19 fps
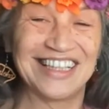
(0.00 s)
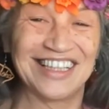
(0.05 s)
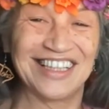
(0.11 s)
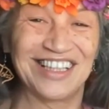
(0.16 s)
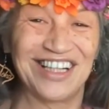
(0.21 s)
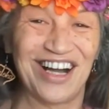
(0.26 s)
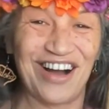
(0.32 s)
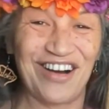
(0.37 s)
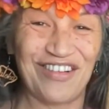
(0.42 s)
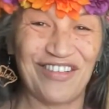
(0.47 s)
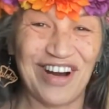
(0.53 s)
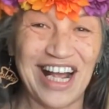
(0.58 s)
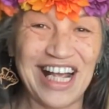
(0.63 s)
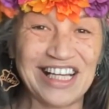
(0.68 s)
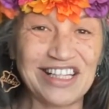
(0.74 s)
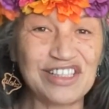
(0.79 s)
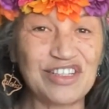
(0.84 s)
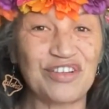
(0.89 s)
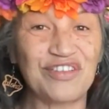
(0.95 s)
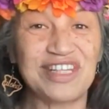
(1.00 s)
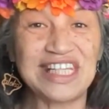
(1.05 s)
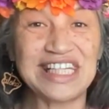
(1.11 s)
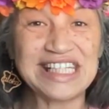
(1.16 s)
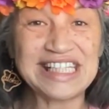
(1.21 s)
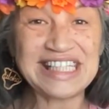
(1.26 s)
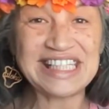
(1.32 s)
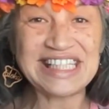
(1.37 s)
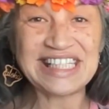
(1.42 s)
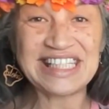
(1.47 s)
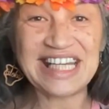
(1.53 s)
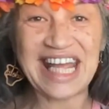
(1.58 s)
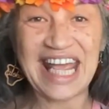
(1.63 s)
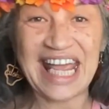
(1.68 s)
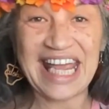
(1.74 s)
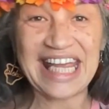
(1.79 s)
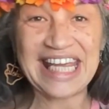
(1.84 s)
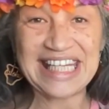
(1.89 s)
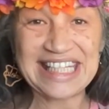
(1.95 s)
All right, so this is an
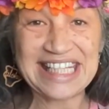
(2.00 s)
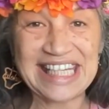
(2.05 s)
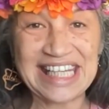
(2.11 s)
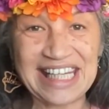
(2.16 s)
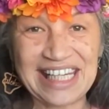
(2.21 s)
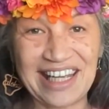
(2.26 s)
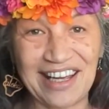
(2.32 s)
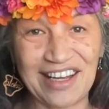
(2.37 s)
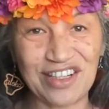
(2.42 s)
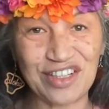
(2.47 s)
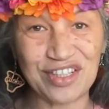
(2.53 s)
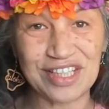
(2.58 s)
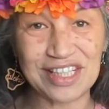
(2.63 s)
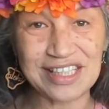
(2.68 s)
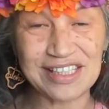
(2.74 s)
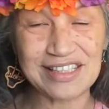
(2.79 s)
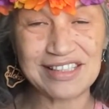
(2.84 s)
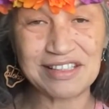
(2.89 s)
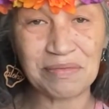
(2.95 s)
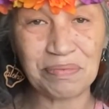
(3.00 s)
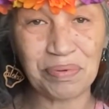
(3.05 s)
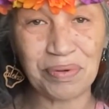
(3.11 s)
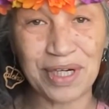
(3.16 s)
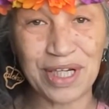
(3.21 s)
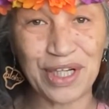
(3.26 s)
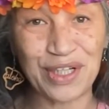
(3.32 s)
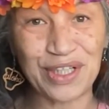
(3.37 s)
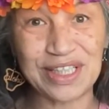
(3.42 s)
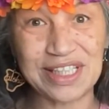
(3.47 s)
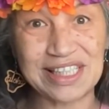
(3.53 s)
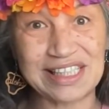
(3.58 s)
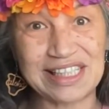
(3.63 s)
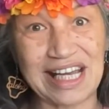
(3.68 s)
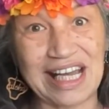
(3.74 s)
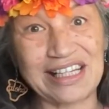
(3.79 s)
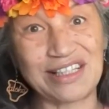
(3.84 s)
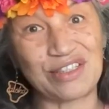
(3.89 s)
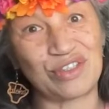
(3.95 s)
18-inch. This is a pretty good
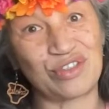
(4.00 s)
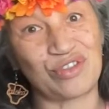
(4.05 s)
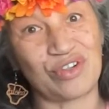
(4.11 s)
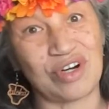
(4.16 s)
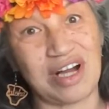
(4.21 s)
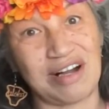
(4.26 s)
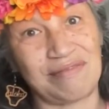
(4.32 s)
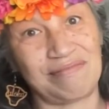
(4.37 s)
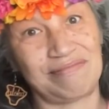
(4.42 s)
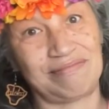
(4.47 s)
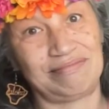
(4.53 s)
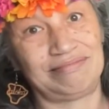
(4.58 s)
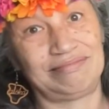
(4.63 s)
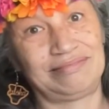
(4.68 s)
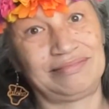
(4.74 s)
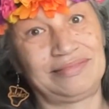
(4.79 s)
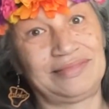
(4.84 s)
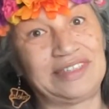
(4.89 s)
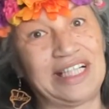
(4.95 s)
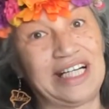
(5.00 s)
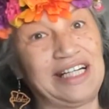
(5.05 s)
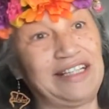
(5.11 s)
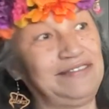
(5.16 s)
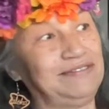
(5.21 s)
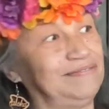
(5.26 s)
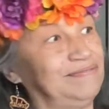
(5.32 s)
sized drum, right?